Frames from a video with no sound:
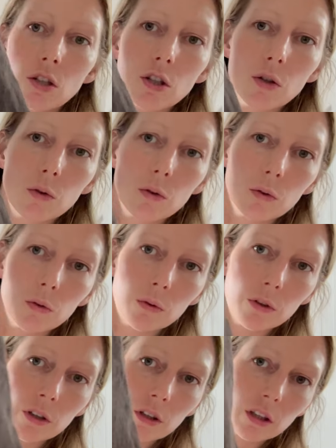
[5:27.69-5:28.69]

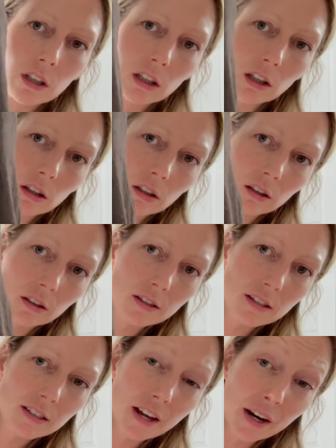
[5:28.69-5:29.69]
2 little
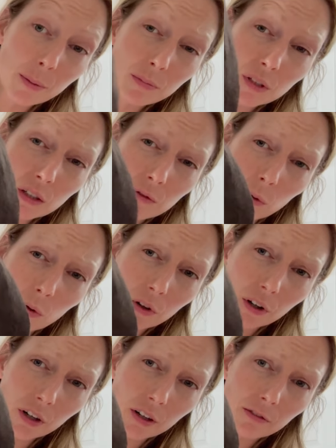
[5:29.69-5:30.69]
setups
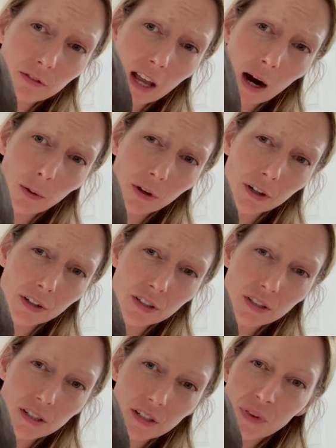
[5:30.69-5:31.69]
for flowers.